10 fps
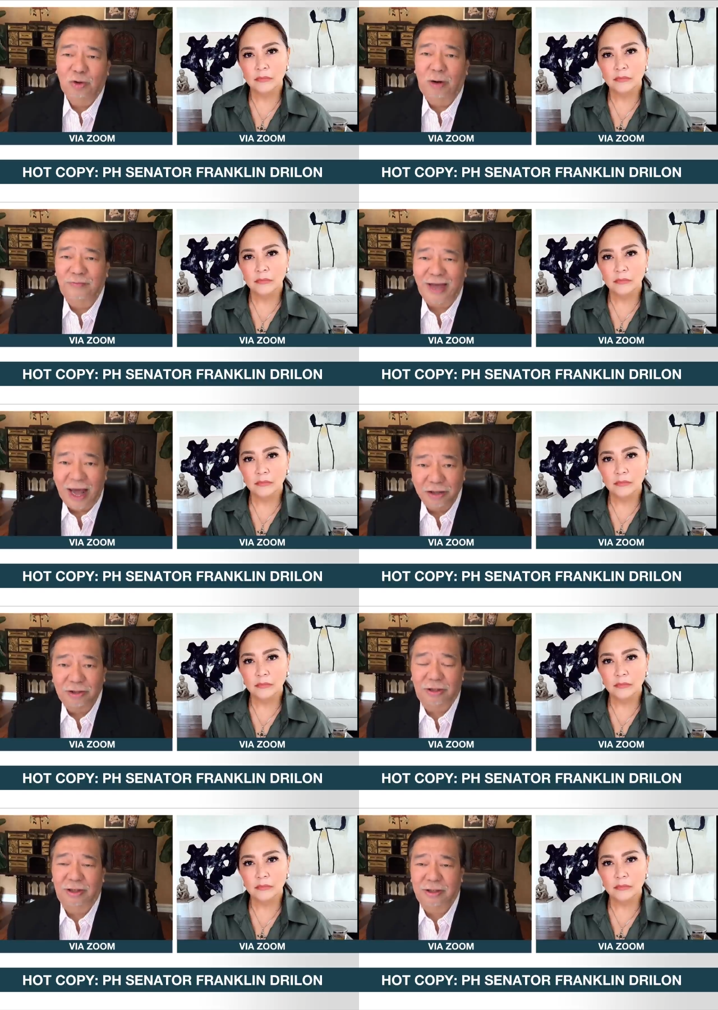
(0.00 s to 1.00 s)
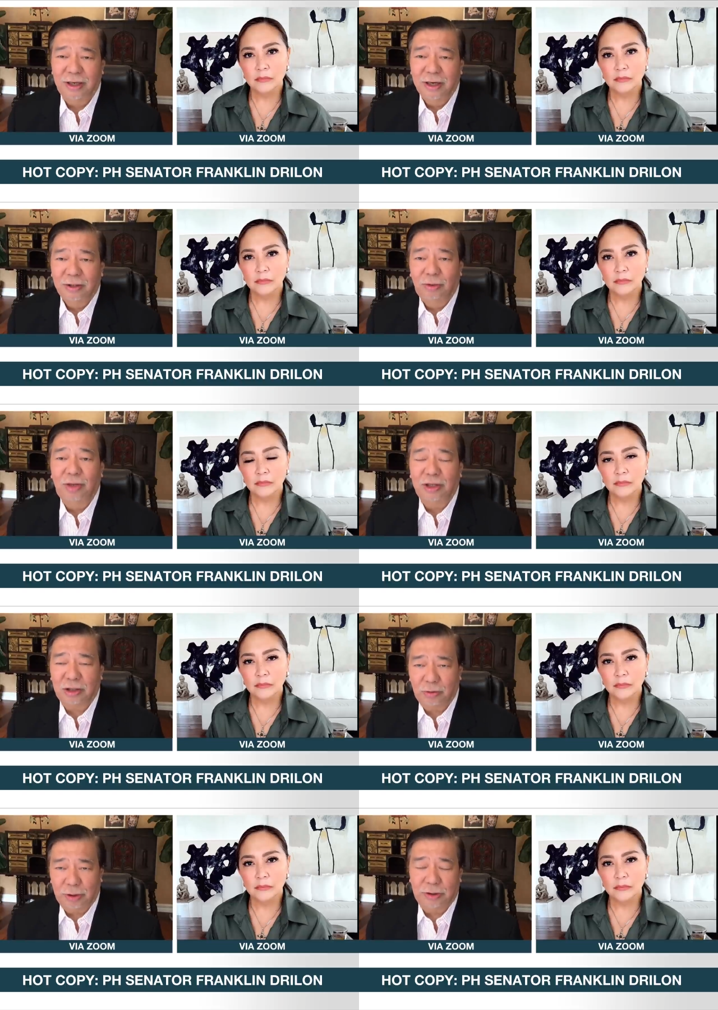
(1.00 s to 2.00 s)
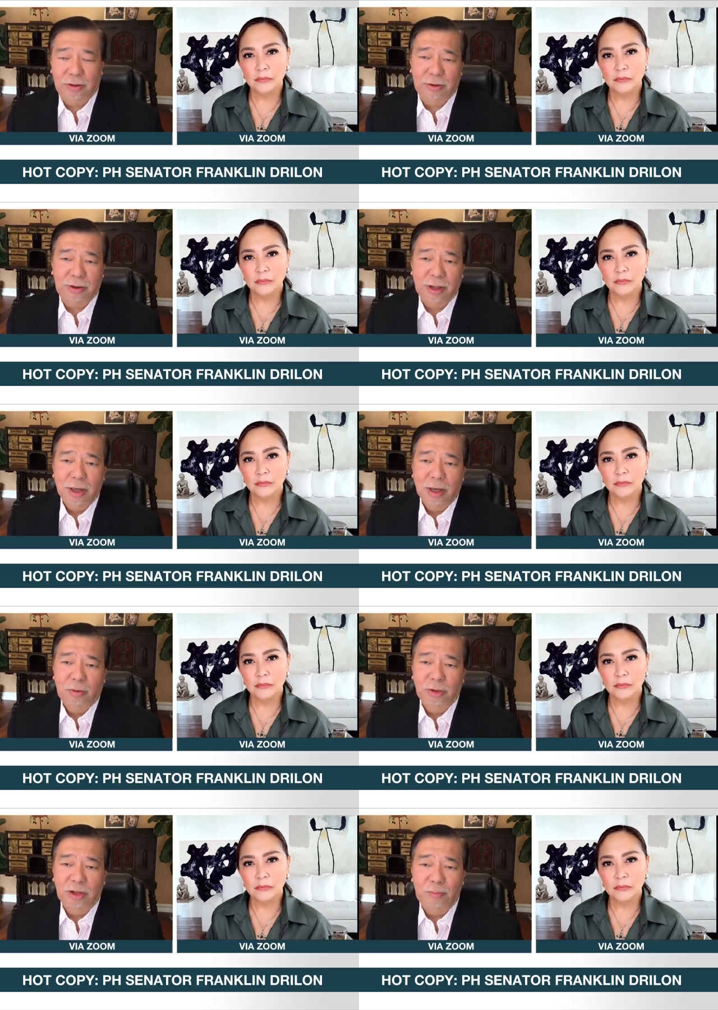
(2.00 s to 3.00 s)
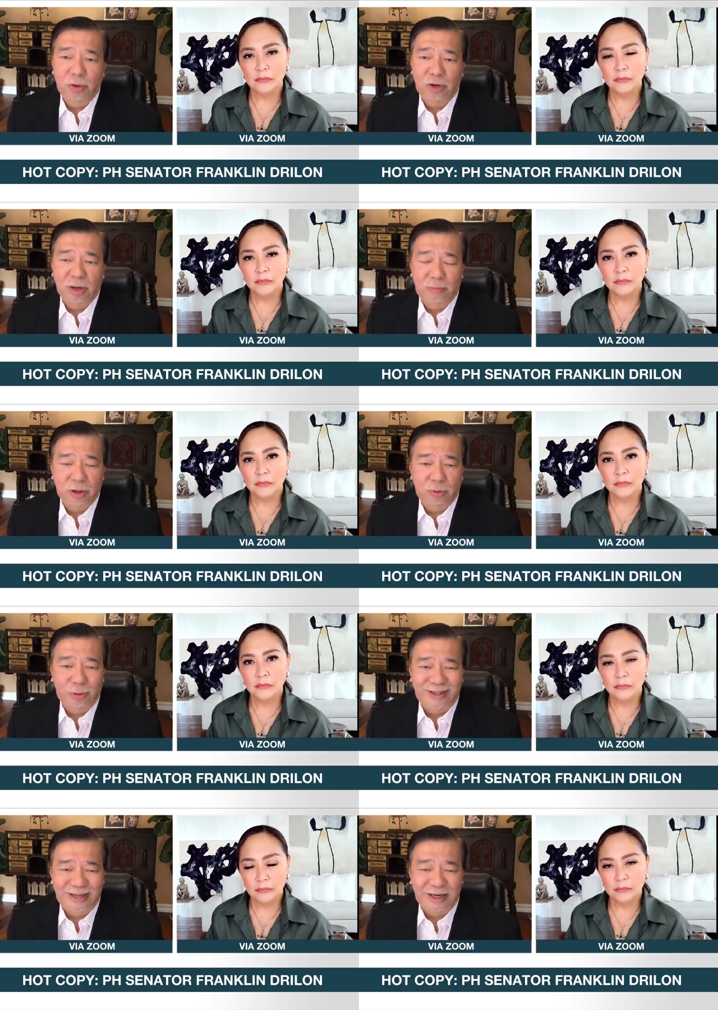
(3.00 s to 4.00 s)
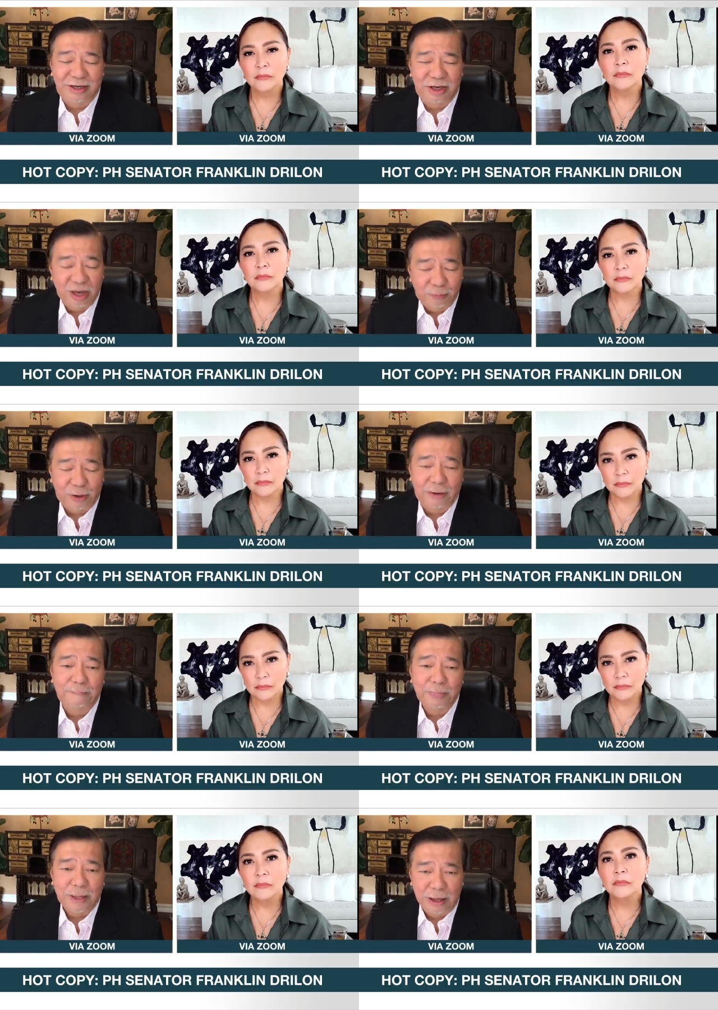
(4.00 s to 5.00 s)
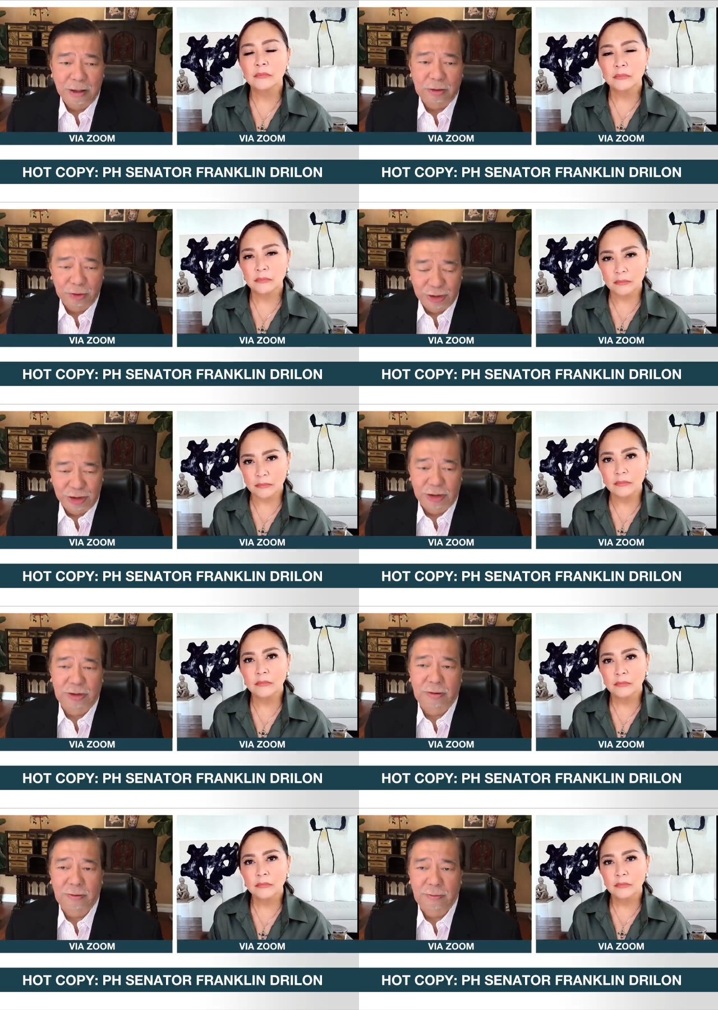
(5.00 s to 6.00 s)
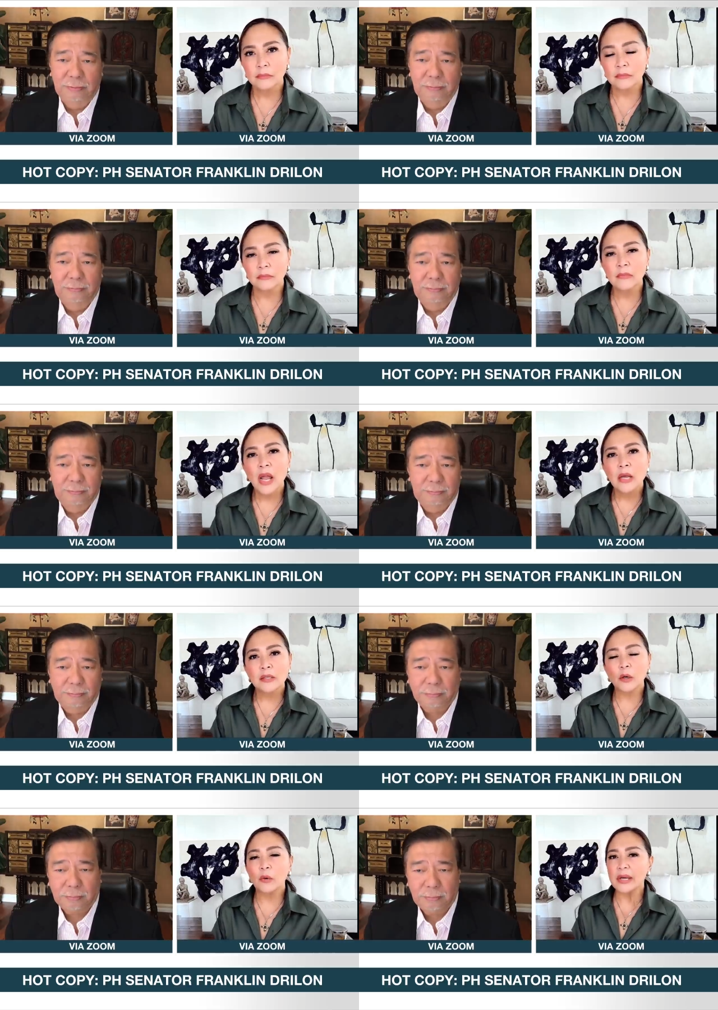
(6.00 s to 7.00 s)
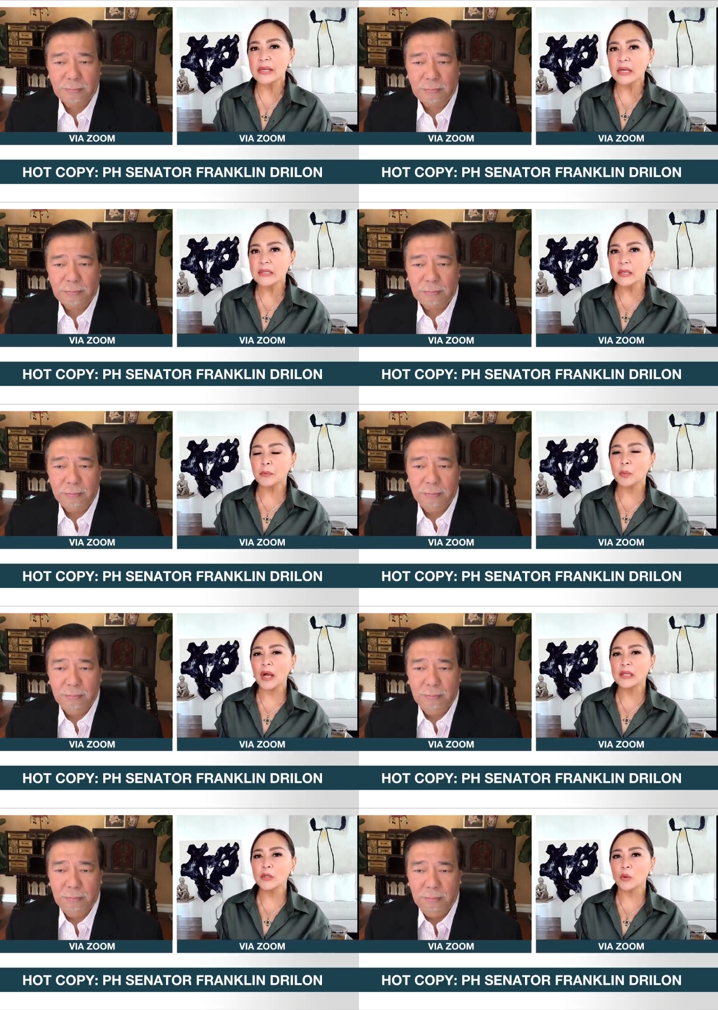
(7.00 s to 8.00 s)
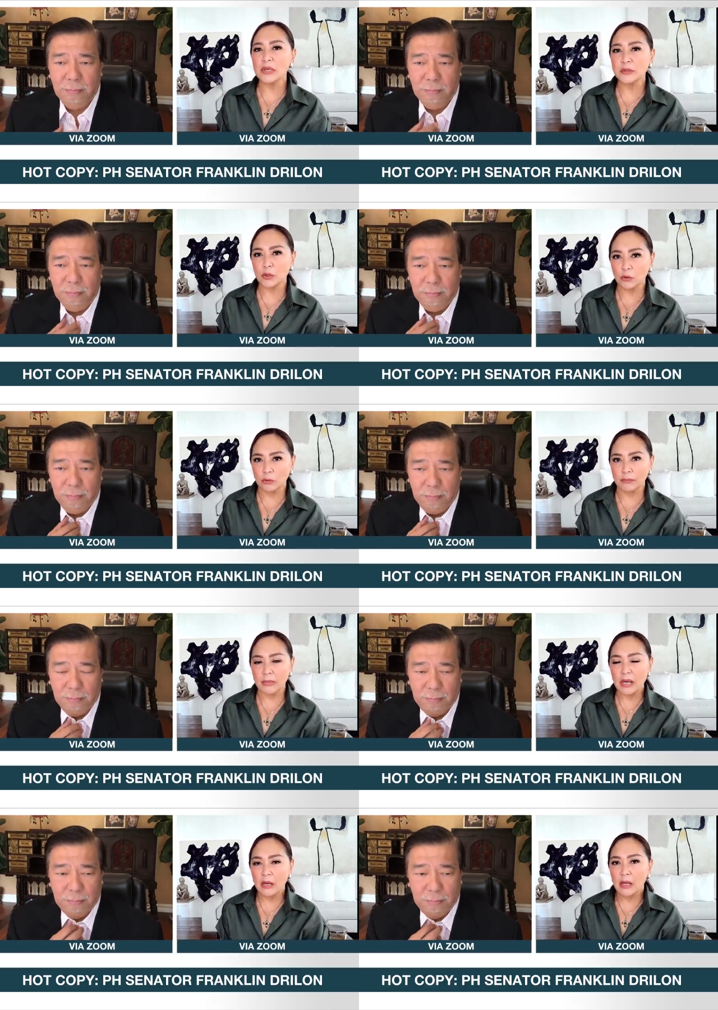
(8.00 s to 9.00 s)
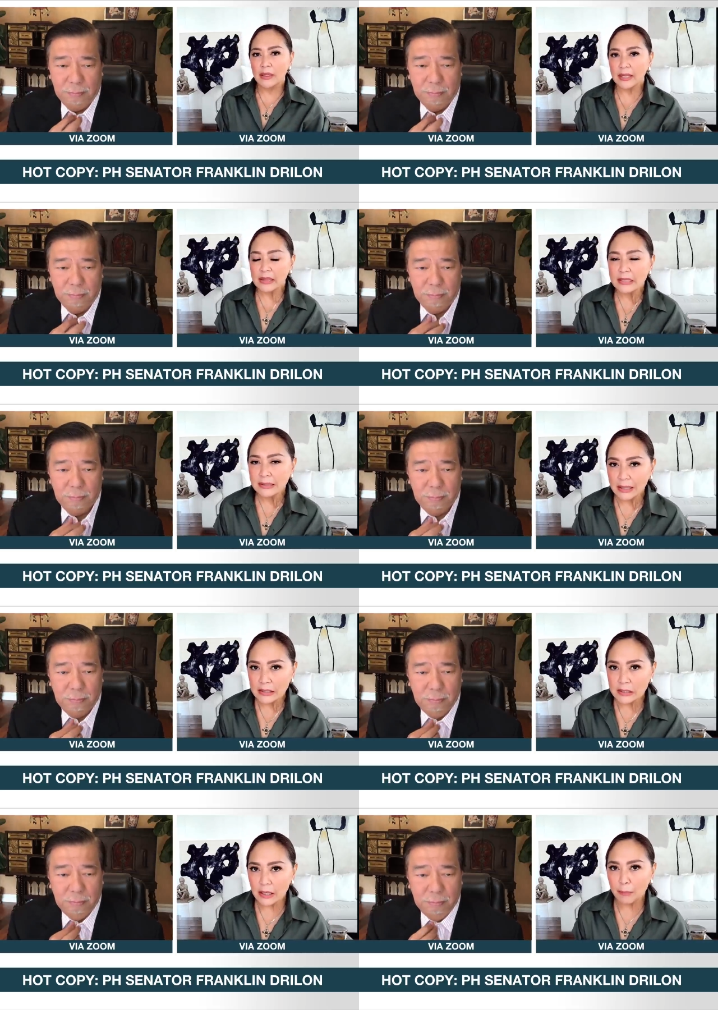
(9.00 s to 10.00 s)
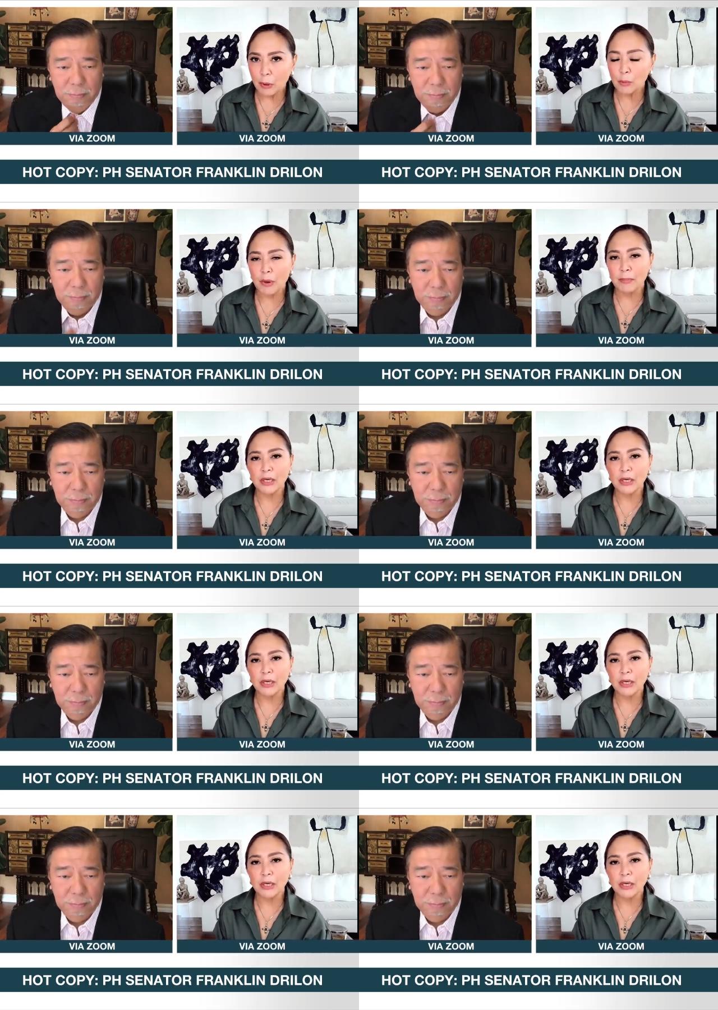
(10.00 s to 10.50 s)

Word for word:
Speaker 1: have the answers to these questions when the blue ribbon will dig deeper into this issue.
Speaker 2: Mm. So, is it right to assume that the Senate Blue Ribbon